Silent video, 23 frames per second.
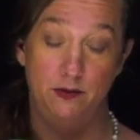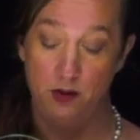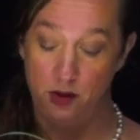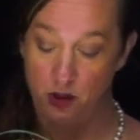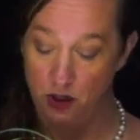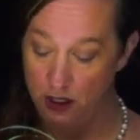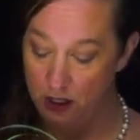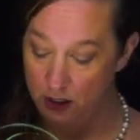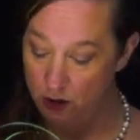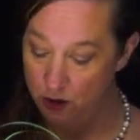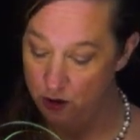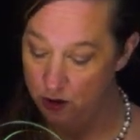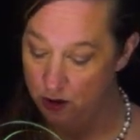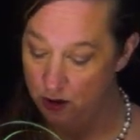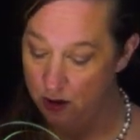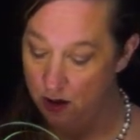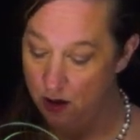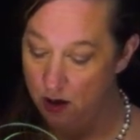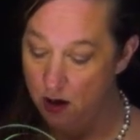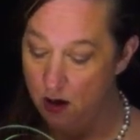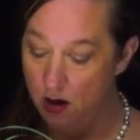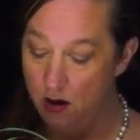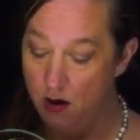change
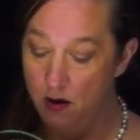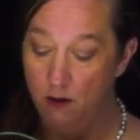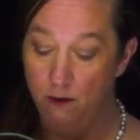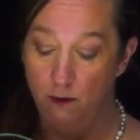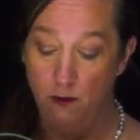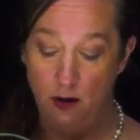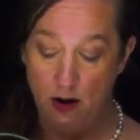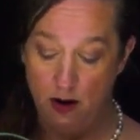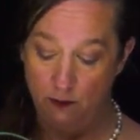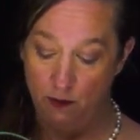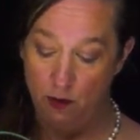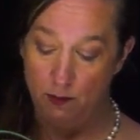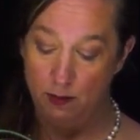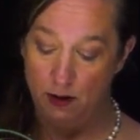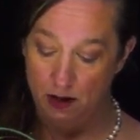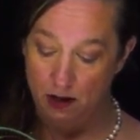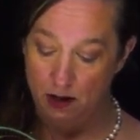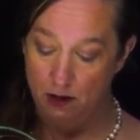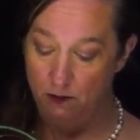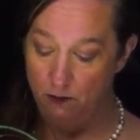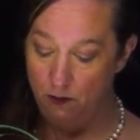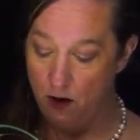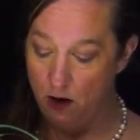for everybody
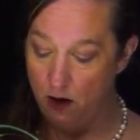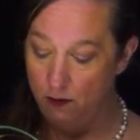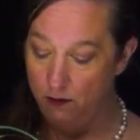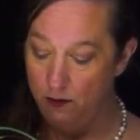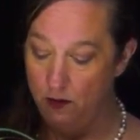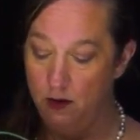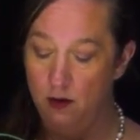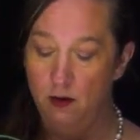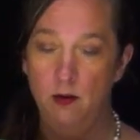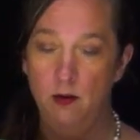involved.